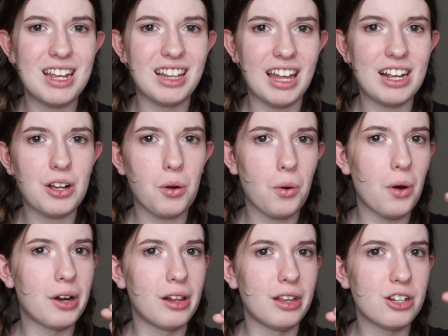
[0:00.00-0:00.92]
in like
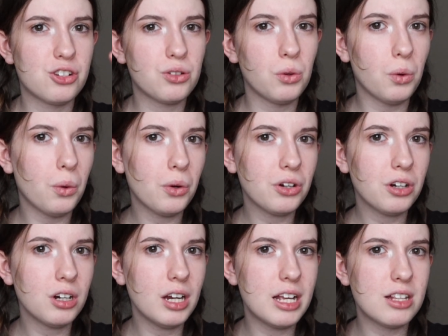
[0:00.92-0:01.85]
chronological
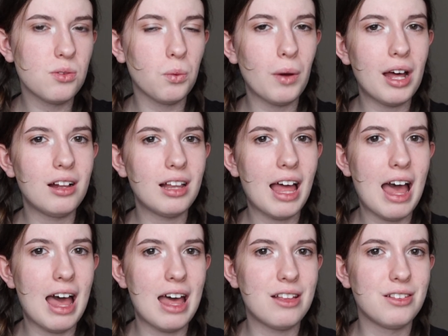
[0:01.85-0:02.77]
order as well
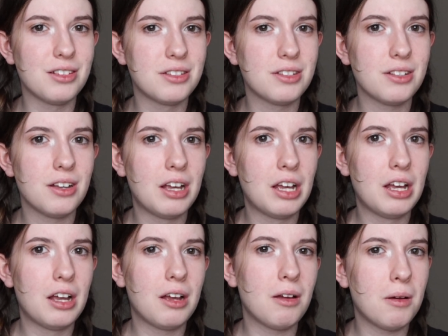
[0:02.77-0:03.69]
as
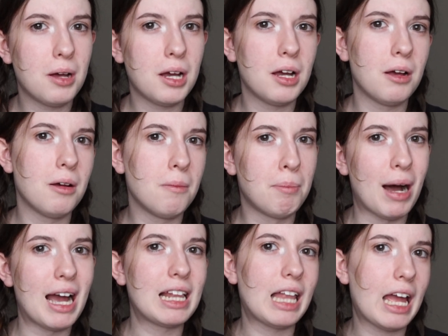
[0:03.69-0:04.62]

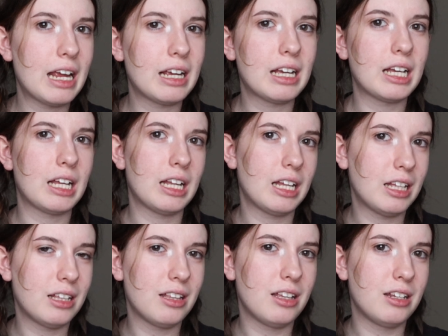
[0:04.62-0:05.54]
by like
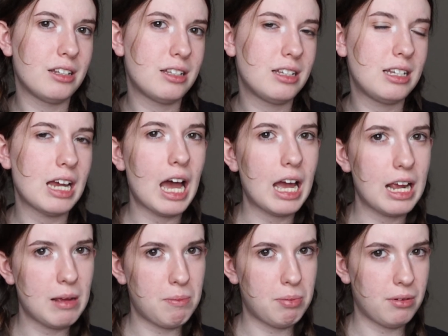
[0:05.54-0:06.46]

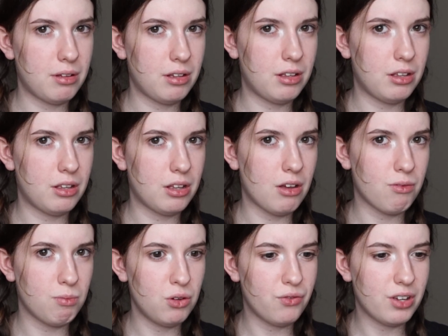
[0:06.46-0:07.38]
type
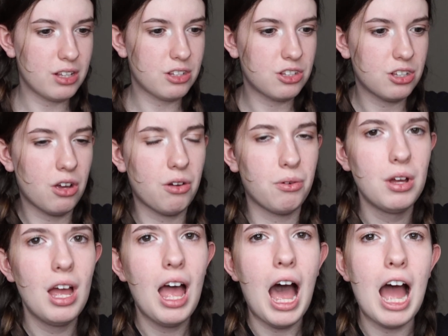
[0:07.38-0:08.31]
of movies. So
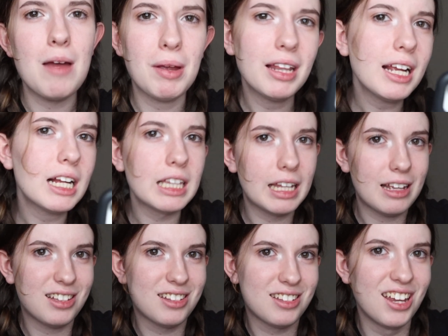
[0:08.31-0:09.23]
I made like a
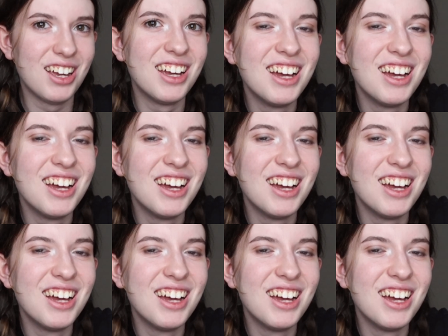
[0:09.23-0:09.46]
list.